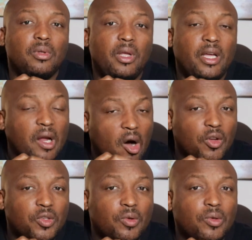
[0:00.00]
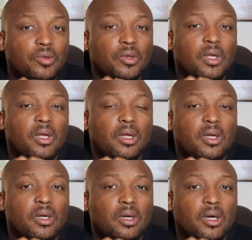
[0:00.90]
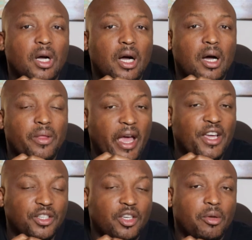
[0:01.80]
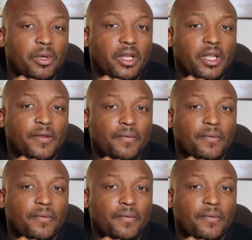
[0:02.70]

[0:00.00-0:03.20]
and also the Asian community.